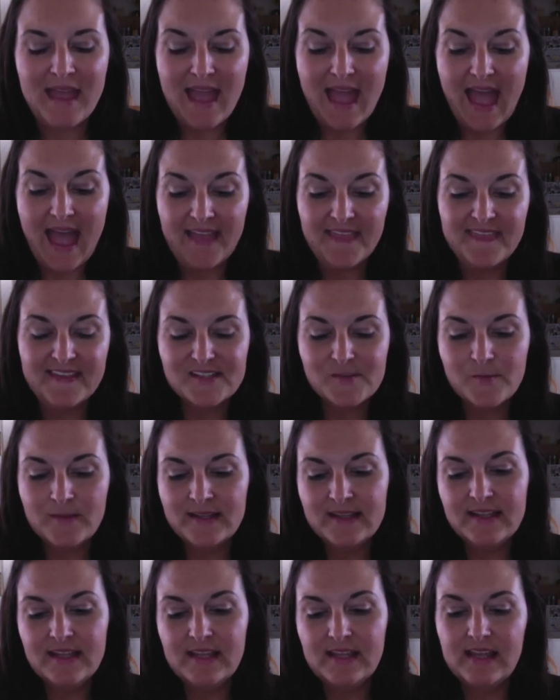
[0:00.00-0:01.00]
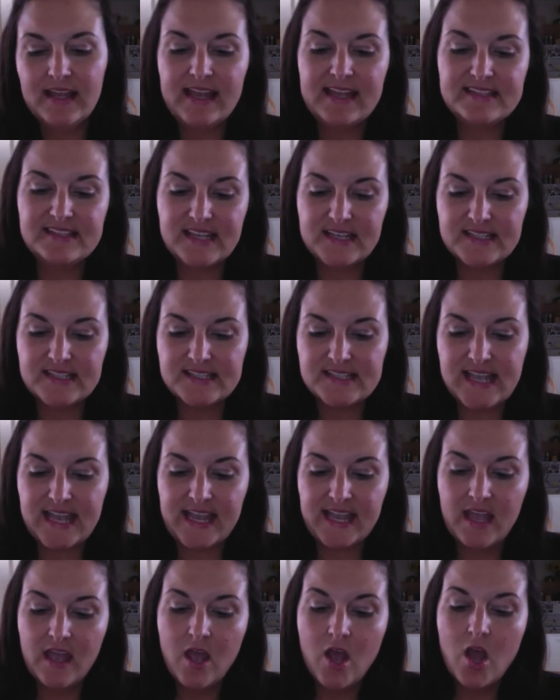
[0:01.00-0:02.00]
And this one, it does
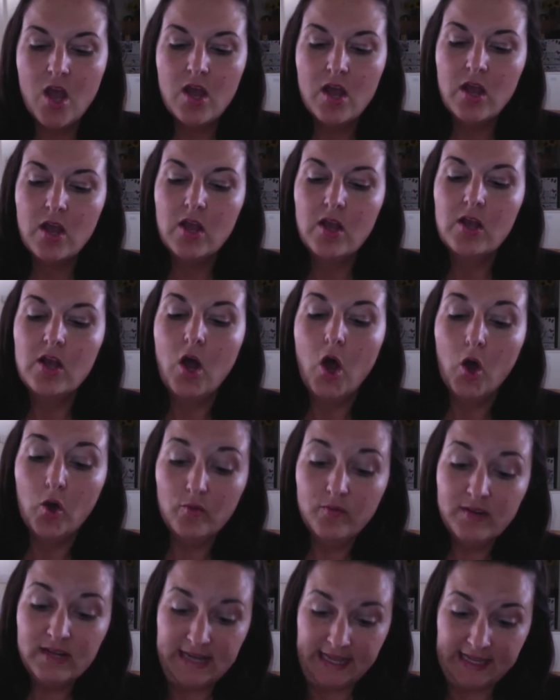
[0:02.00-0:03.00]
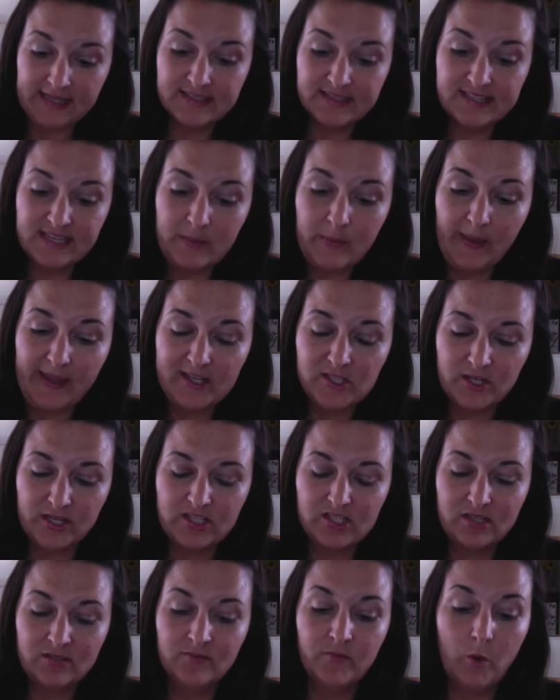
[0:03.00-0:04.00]
say, overnight deep
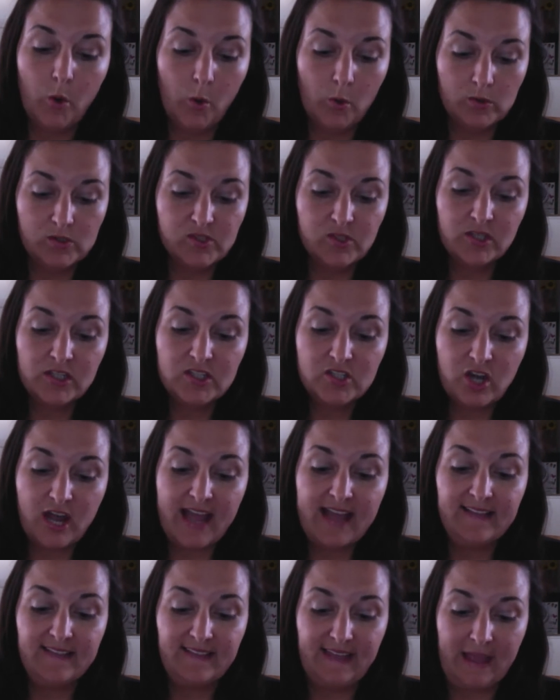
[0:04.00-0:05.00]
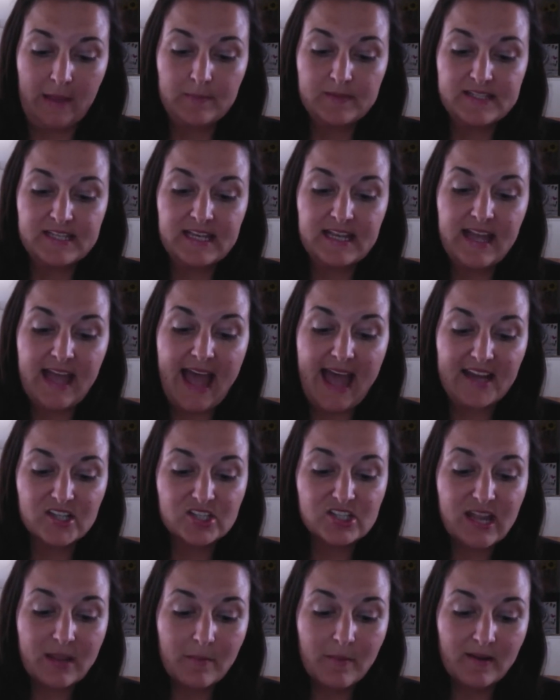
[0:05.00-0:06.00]
hydration for ultra dry lips. Add
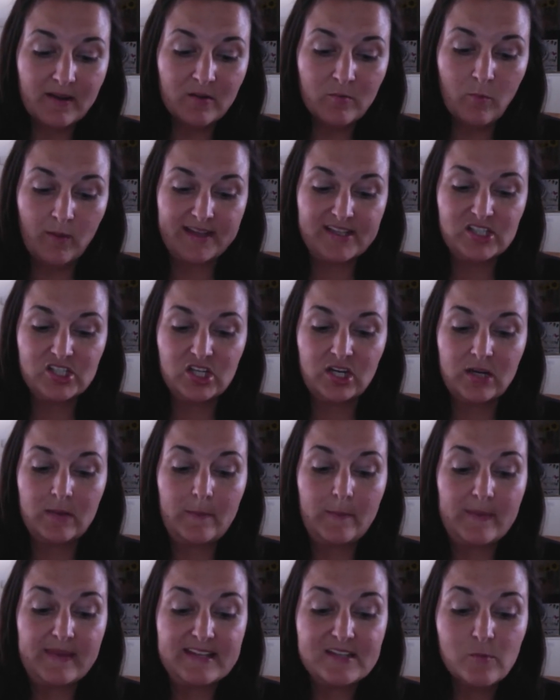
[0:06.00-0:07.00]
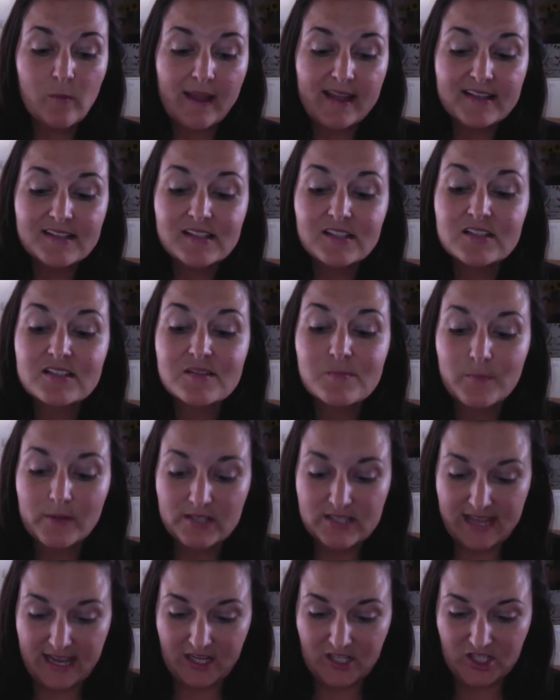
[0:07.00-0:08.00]
shea butter moisture, beeswax
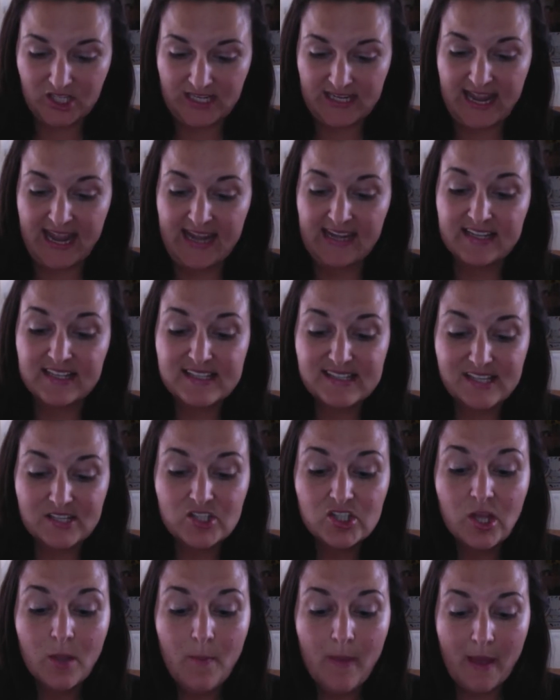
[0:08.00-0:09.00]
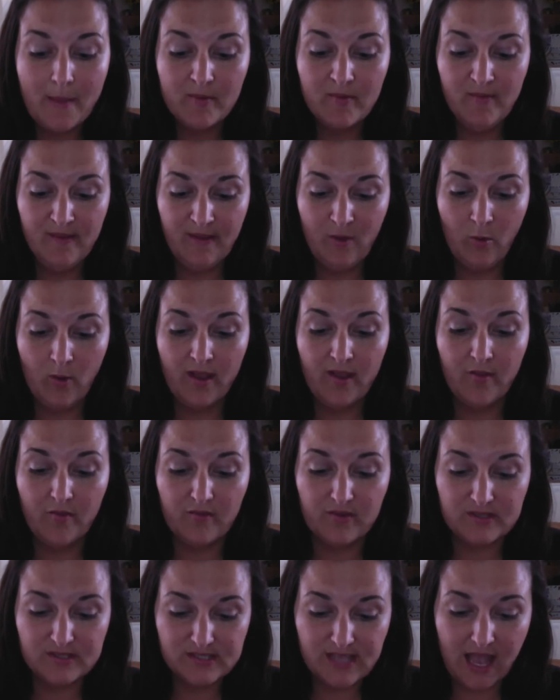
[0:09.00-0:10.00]
protection, and essential peppermint oil
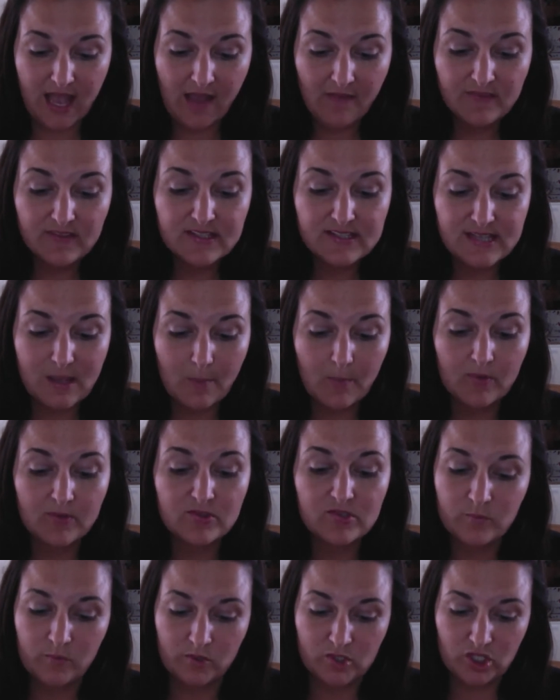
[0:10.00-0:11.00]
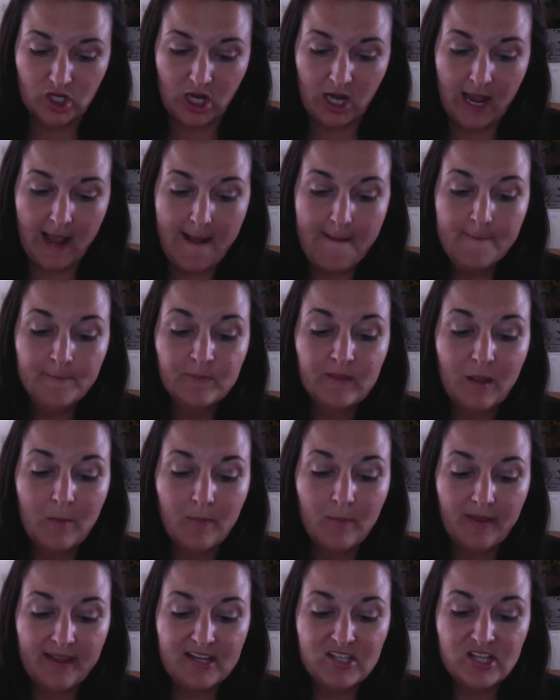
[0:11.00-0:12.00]
for soft, supple smoocher.
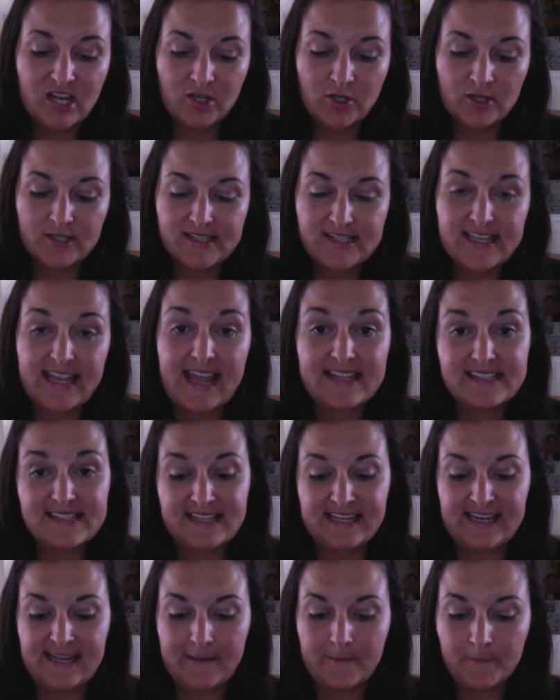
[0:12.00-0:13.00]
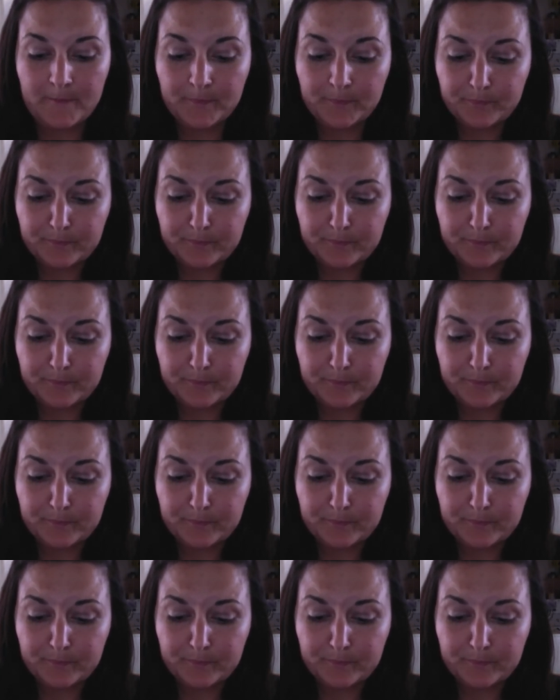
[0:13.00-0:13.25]
Apply generously as needed.